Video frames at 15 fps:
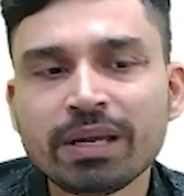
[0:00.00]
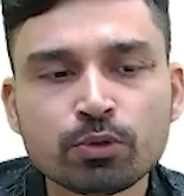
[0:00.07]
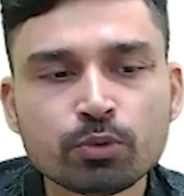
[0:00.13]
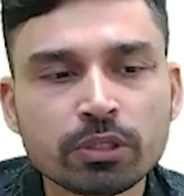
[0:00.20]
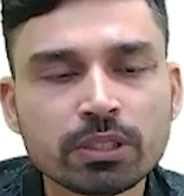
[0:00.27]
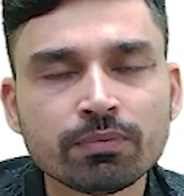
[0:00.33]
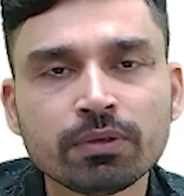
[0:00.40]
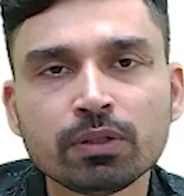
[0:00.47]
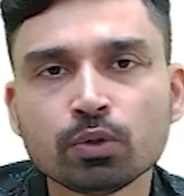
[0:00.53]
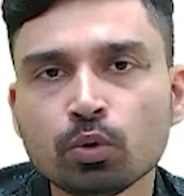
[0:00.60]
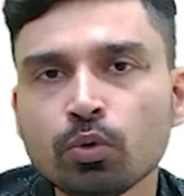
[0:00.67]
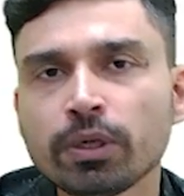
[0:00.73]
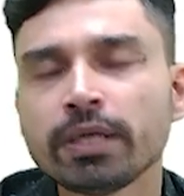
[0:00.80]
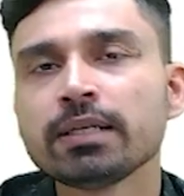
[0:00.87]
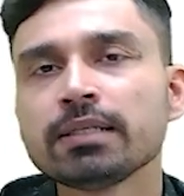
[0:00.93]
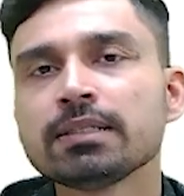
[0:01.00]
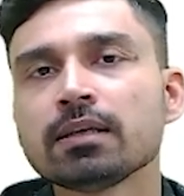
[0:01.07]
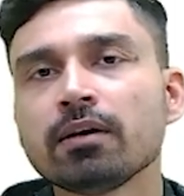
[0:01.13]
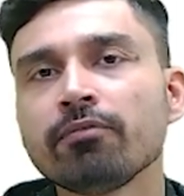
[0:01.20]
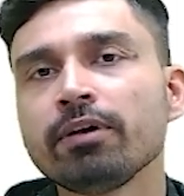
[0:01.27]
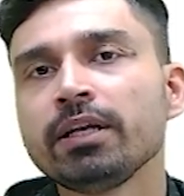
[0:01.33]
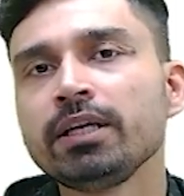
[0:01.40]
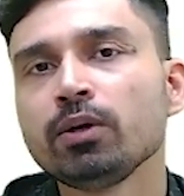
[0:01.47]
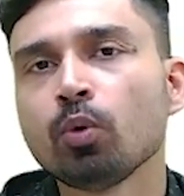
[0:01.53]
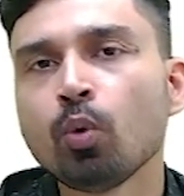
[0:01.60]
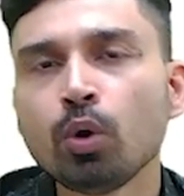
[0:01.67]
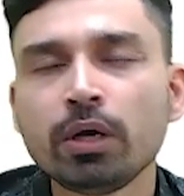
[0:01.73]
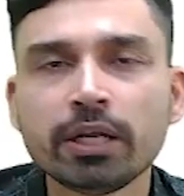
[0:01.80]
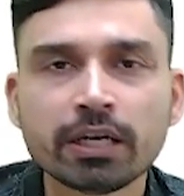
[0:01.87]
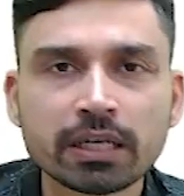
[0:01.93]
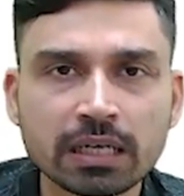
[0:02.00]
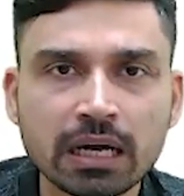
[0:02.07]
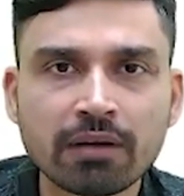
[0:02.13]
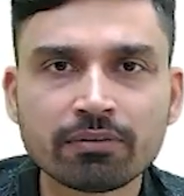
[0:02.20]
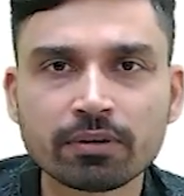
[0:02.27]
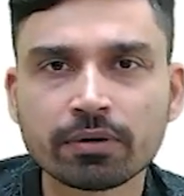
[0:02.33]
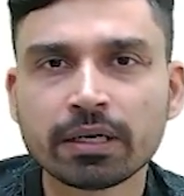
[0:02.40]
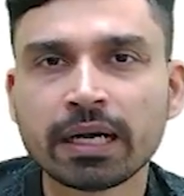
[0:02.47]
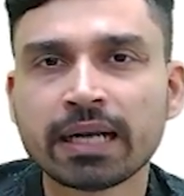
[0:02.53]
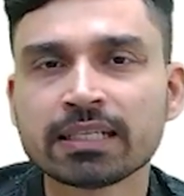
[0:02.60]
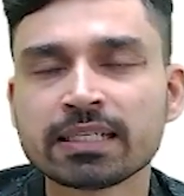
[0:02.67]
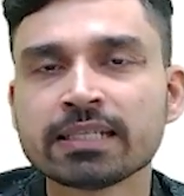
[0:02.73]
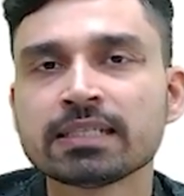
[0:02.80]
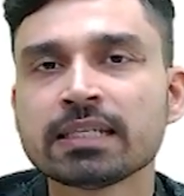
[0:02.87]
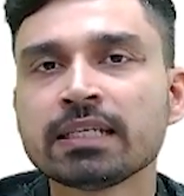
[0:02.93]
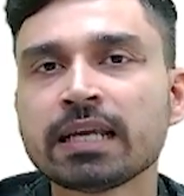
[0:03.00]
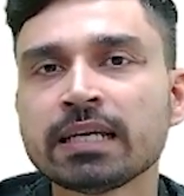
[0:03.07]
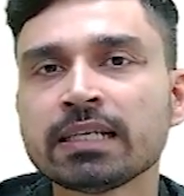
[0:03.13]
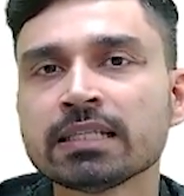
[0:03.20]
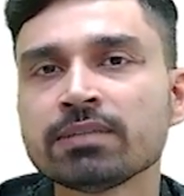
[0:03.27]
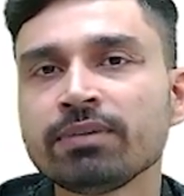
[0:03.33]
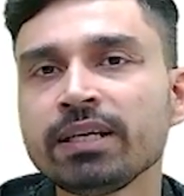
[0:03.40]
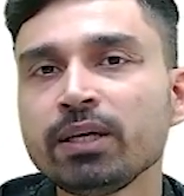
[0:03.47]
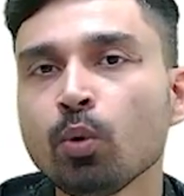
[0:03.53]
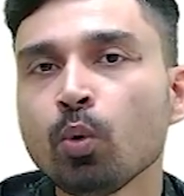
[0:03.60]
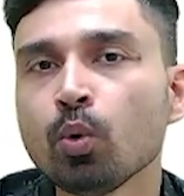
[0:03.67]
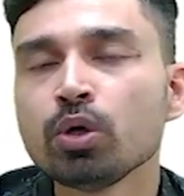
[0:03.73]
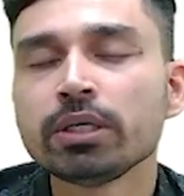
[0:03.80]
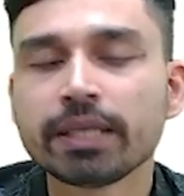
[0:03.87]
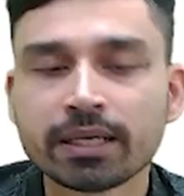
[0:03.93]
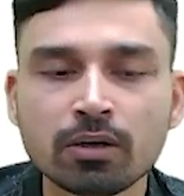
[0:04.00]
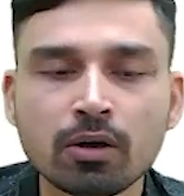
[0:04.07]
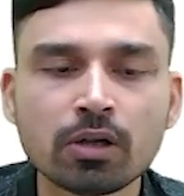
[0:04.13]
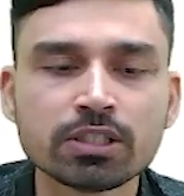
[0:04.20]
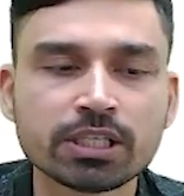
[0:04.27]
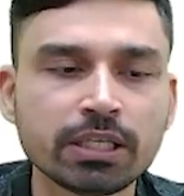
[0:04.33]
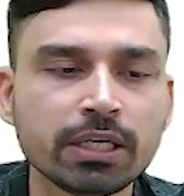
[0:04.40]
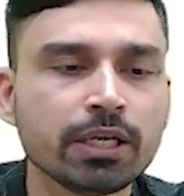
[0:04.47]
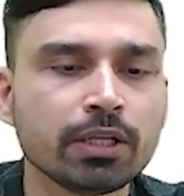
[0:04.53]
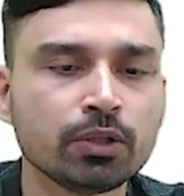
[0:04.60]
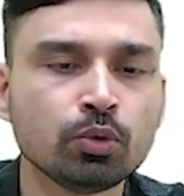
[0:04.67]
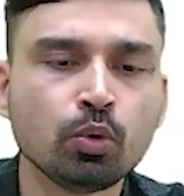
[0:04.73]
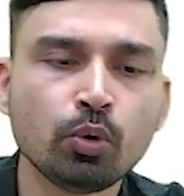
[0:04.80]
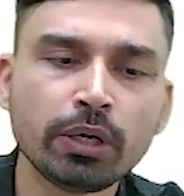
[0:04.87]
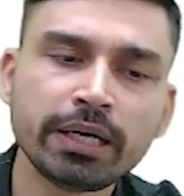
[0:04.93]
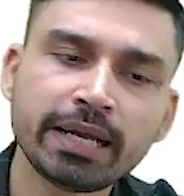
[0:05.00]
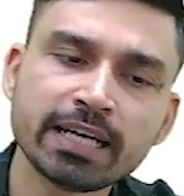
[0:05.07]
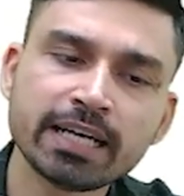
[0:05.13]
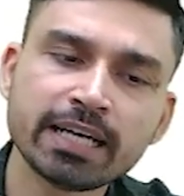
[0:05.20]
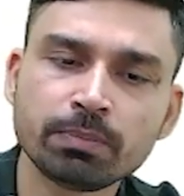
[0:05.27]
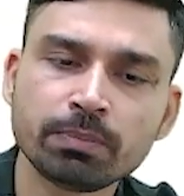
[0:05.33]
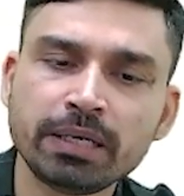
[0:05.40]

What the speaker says: MiG-21, though it is a very old aircraft, it has a very old technology, though it has